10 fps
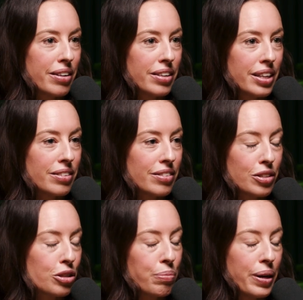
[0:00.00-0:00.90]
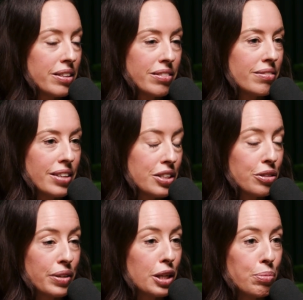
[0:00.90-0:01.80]
it took me into
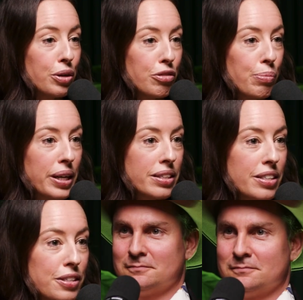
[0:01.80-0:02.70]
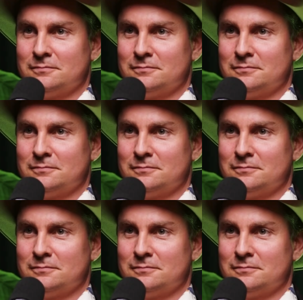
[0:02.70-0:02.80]
really beautiful places.